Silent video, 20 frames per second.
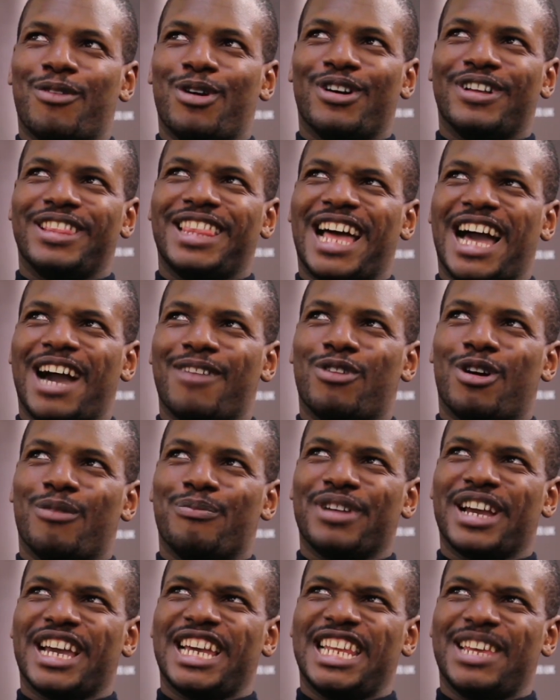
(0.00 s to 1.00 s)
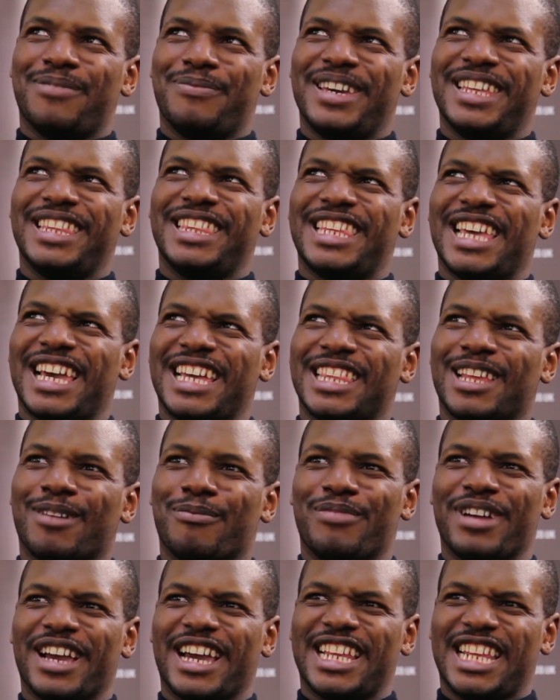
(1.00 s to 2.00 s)
I won't lie, I'm bringing him in then,
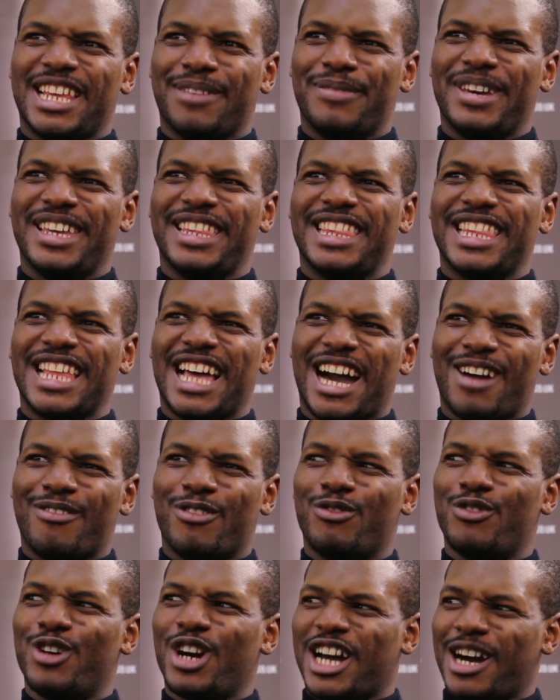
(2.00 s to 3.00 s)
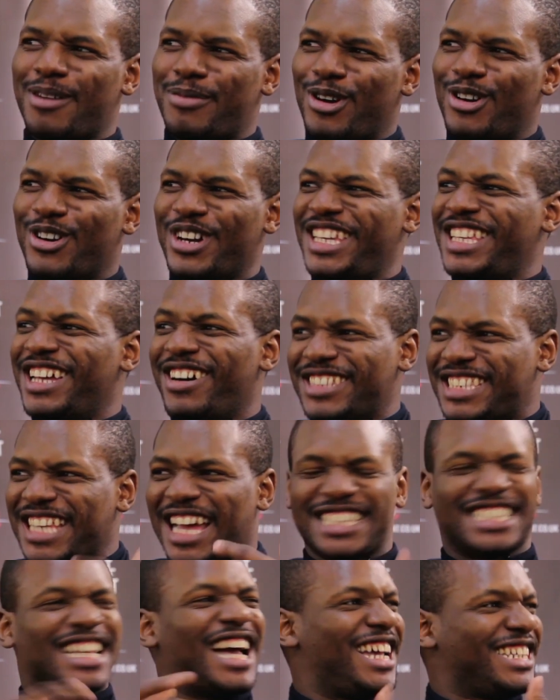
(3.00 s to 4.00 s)
I'm bringing him in now, we work up. You know what I'm
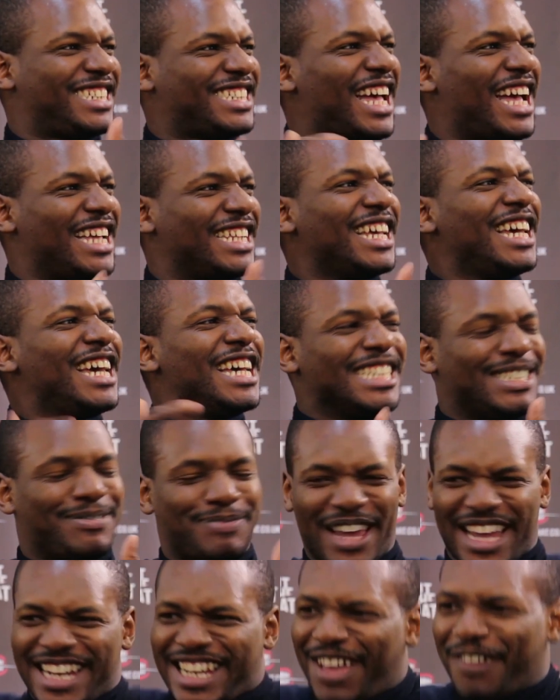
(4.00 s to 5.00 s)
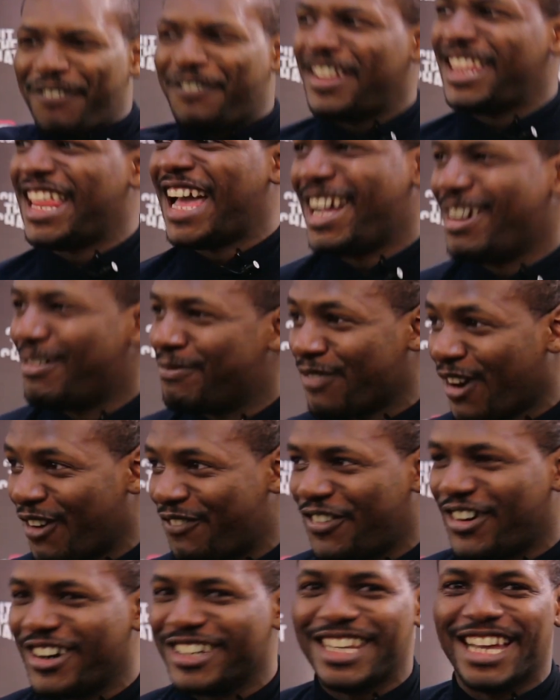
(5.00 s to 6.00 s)
saying? I started, started spitting everything, like,
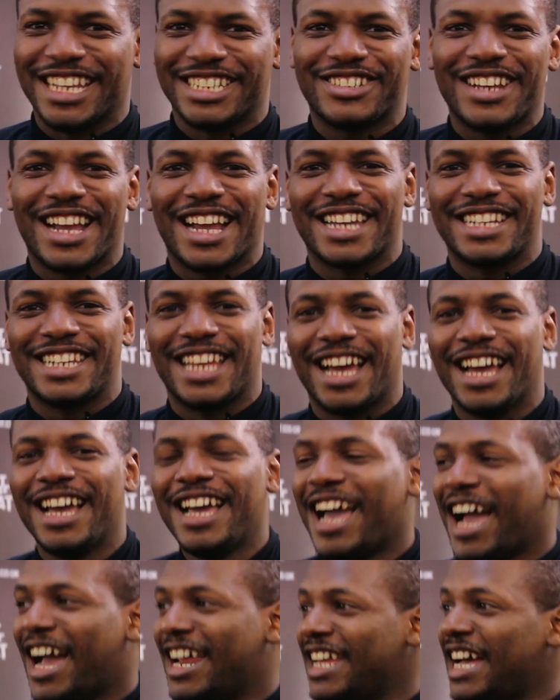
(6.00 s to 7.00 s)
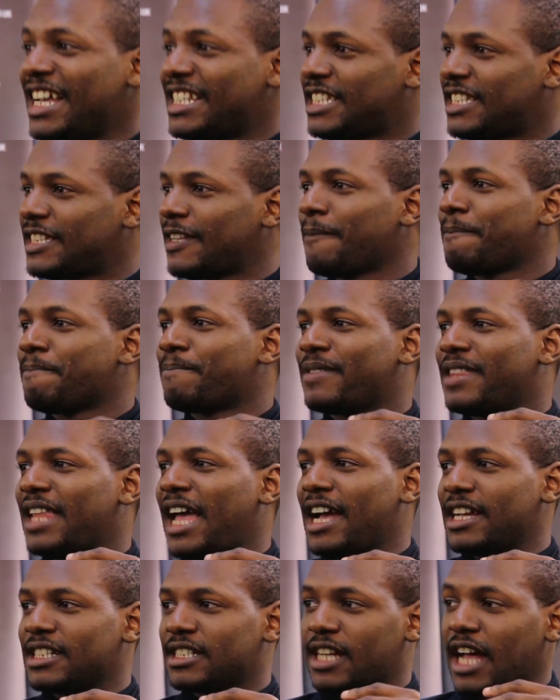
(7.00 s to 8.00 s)
proper on that track and that. And that's,
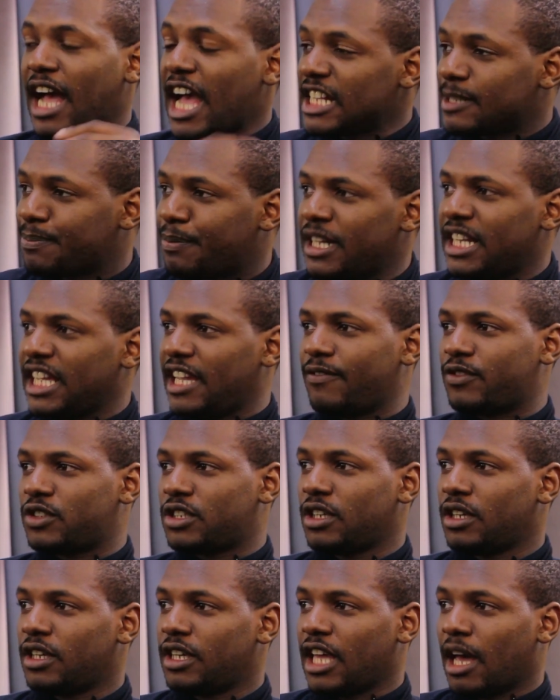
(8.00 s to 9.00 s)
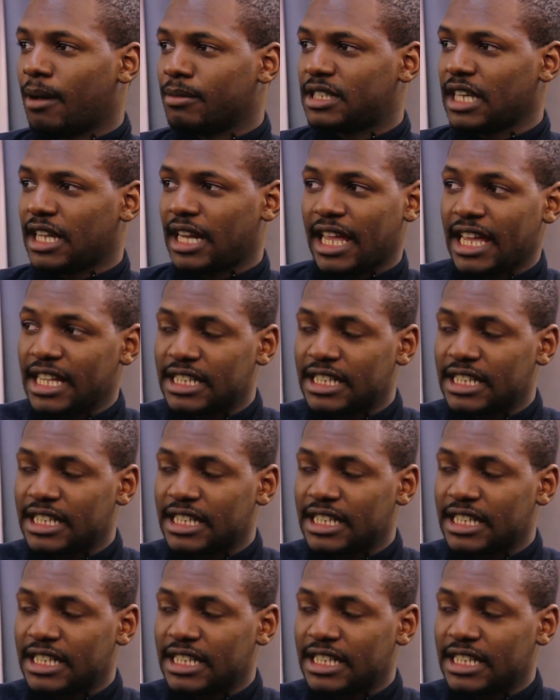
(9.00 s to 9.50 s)
like, Kyze believed. You know what I'm saying?